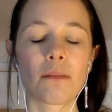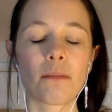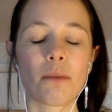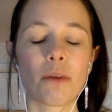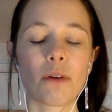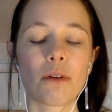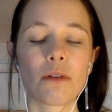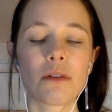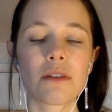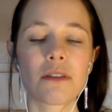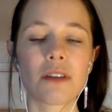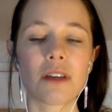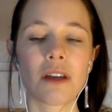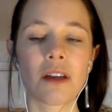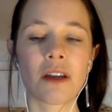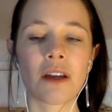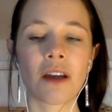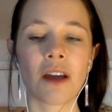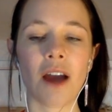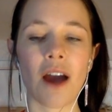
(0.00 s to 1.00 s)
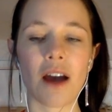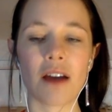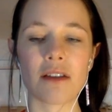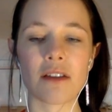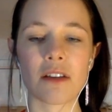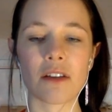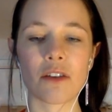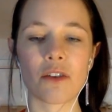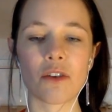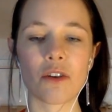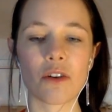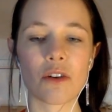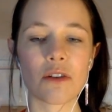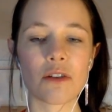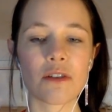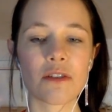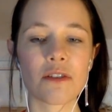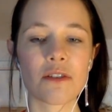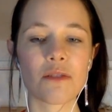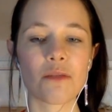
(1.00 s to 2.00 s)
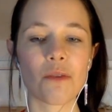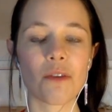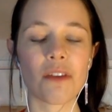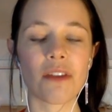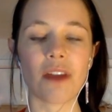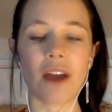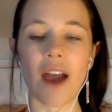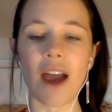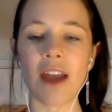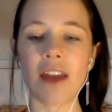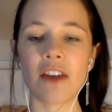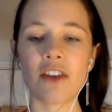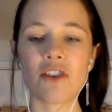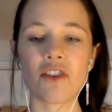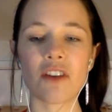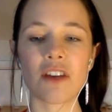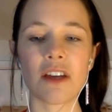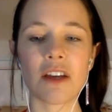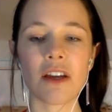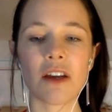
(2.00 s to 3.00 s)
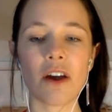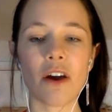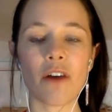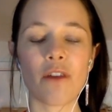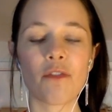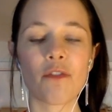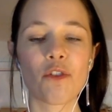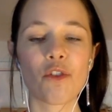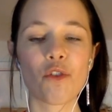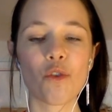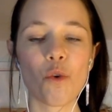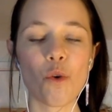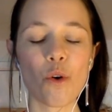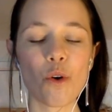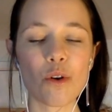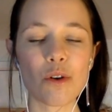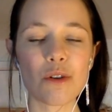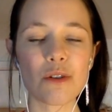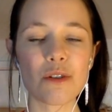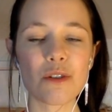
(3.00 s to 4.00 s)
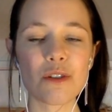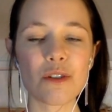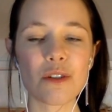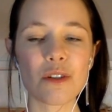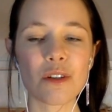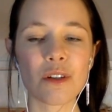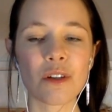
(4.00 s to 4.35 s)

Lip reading: pulsing as it does with the energy of thoughts,